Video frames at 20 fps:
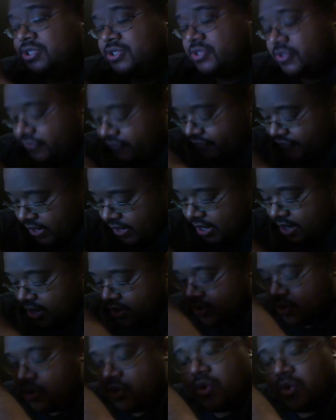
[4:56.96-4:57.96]

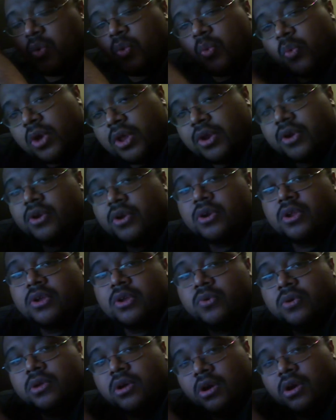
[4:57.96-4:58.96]
surefire winner
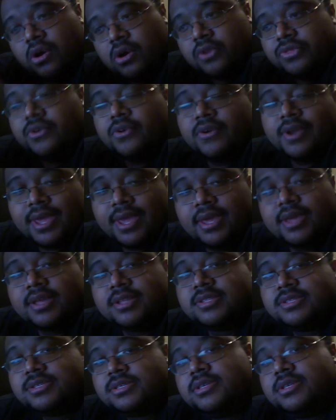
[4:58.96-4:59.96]
on their
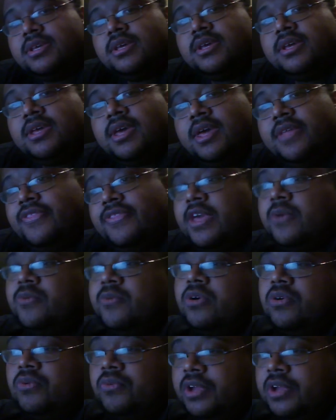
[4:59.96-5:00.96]
hands, and they
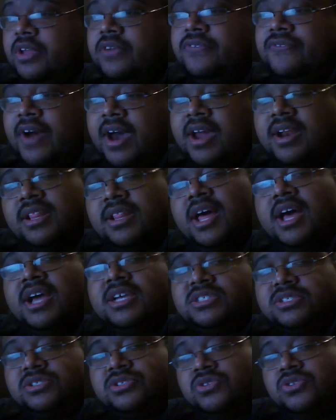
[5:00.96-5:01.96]
will
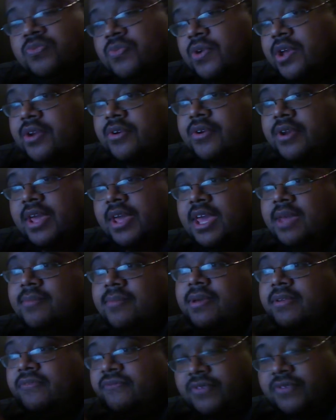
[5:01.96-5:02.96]
revitalize the Tomb Raider
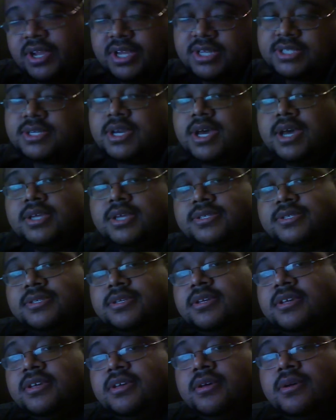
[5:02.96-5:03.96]
name and
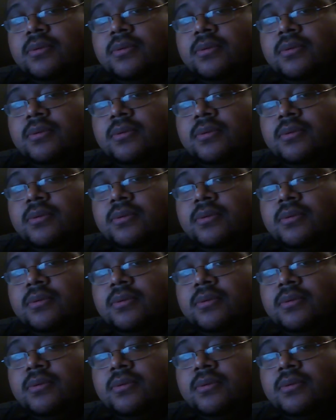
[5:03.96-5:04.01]
franchise.